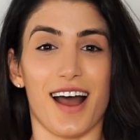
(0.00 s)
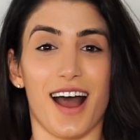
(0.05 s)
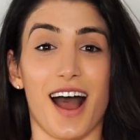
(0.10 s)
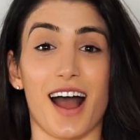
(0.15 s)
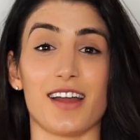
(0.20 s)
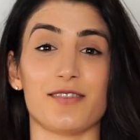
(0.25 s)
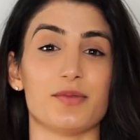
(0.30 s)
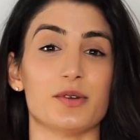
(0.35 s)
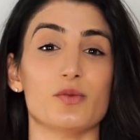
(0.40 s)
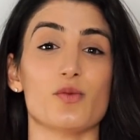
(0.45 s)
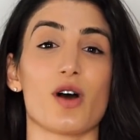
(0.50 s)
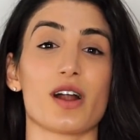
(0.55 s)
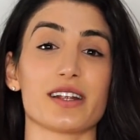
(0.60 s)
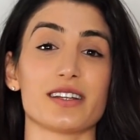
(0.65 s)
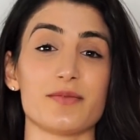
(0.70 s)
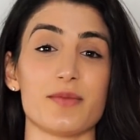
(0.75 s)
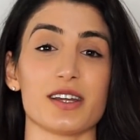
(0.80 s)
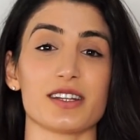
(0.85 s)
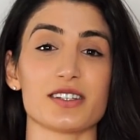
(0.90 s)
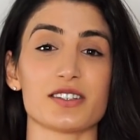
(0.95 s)
been
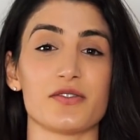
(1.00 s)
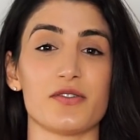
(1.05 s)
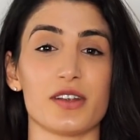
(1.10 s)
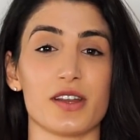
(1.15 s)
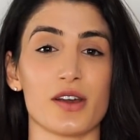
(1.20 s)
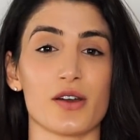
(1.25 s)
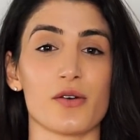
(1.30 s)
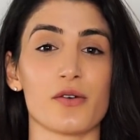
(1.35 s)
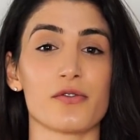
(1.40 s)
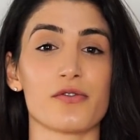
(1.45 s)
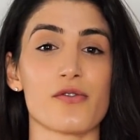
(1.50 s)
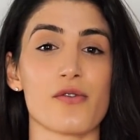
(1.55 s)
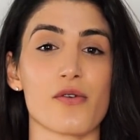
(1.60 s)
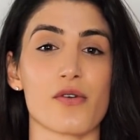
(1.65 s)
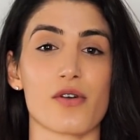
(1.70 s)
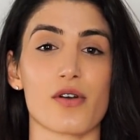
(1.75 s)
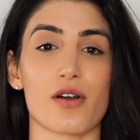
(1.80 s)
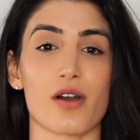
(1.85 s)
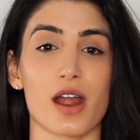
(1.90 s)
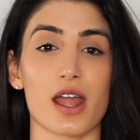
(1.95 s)
wanting to make this video
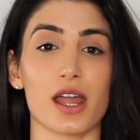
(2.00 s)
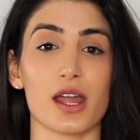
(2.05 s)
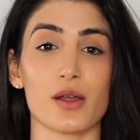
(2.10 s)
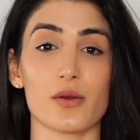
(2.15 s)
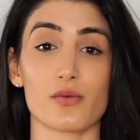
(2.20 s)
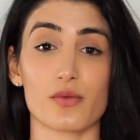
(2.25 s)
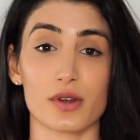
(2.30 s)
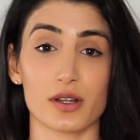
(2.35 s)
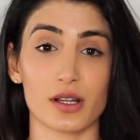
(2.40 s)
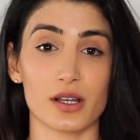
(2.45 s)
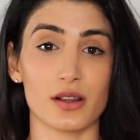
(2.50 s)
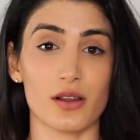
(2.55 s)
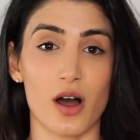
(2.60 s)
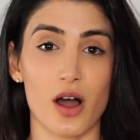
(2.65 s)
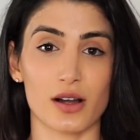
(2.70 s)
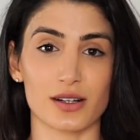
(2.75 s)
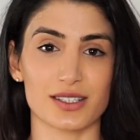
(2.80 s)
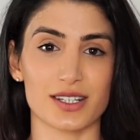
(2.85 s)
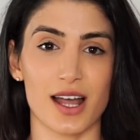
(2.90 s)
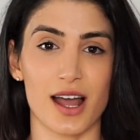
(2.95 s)
for a really
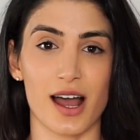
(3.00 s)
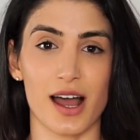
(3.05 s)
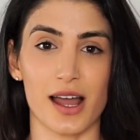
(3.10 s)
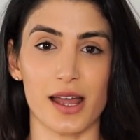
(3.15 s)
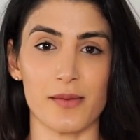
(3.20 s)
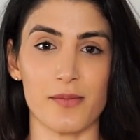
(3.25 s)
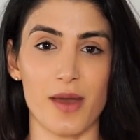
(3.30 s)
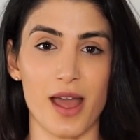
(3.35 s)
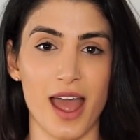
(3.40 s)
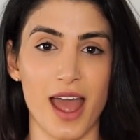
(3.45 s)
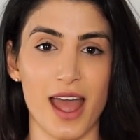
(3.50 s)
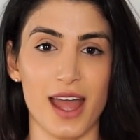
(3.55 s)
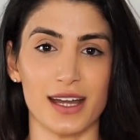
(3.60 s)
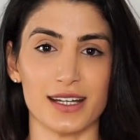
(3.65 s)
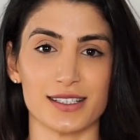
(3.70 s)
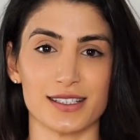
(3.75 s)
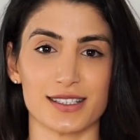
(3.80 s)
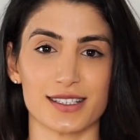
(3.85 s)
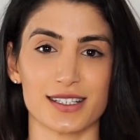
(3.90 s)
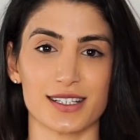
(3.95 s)
long time,
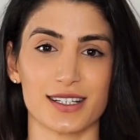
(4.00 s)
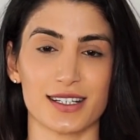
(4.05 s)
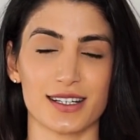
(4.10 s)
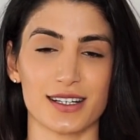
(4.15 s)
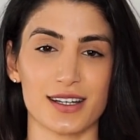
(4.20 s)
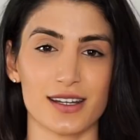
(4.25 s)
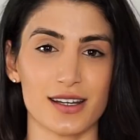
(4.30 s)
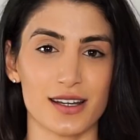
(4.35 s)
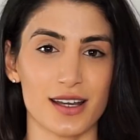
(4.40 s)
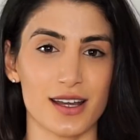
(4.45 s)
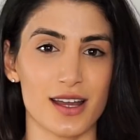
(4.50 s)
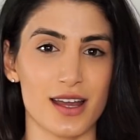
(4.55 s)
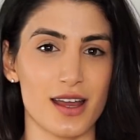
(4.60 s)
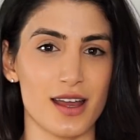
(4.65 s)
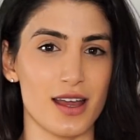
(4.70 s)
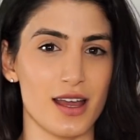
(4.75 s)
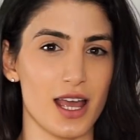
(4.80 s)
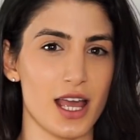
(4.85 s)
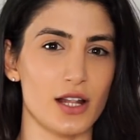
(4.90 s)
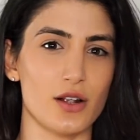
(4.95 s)
and
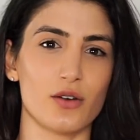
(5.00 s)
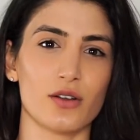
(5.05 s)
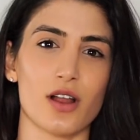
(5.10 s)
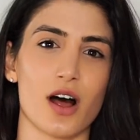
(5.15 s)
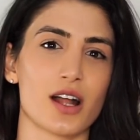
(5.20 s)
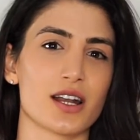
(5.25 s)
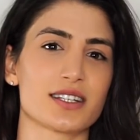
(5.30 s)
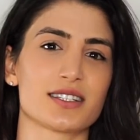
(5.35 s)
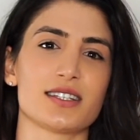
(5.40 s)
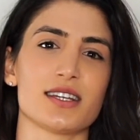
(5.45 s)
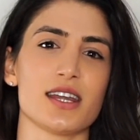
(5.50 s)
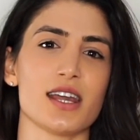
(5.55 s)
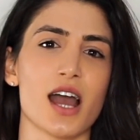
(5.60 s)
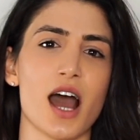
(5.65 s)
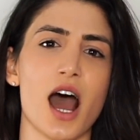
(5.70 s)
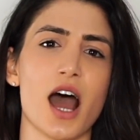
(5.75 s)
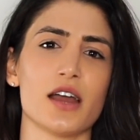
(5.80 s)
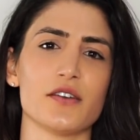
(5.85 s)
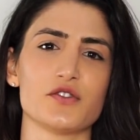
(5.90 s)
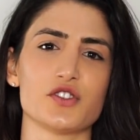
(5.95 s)
in all
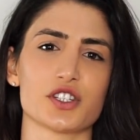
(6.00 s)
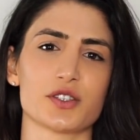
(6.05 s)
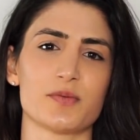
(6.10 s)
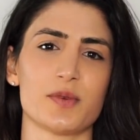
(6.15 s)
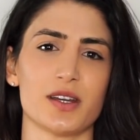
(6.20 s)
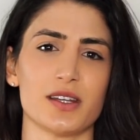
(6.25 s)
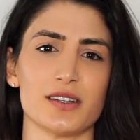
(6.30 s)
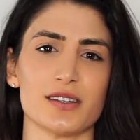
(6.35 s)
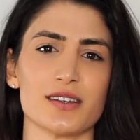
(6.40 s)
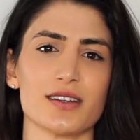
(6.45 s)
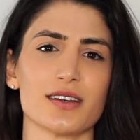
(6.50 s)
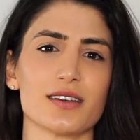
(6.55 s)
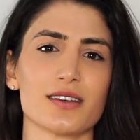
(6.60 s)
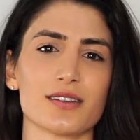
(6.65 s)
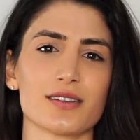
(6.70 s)
honesty, I've just been